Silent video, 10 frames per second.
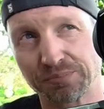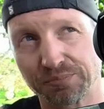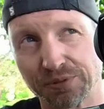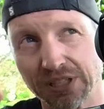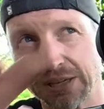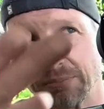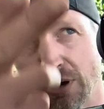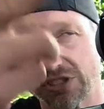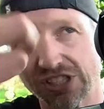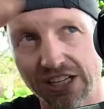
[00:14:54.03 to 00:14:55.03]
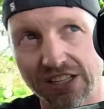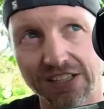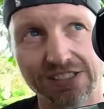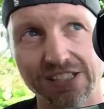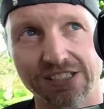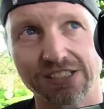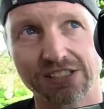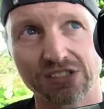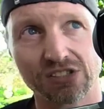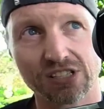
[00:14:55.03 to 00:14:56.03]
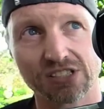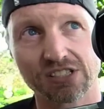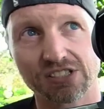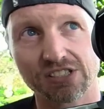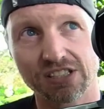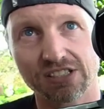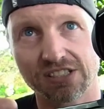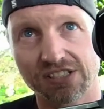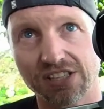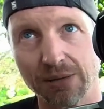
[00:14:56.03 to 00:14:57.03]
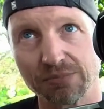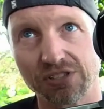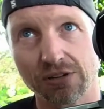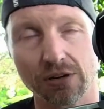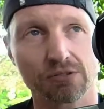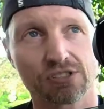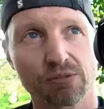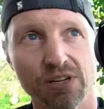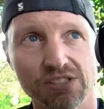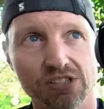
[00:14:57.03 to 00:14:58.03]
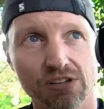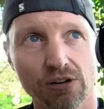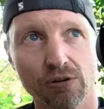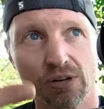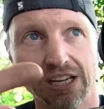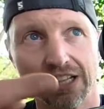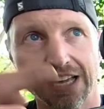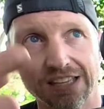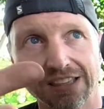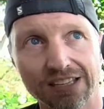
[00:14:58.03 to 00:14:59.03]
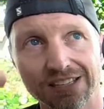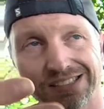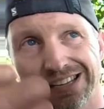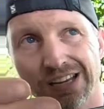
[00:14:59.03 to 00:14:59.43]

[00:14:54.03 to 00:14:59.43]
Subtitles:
really most any of these distances, because it's the same zero. So my zero at like these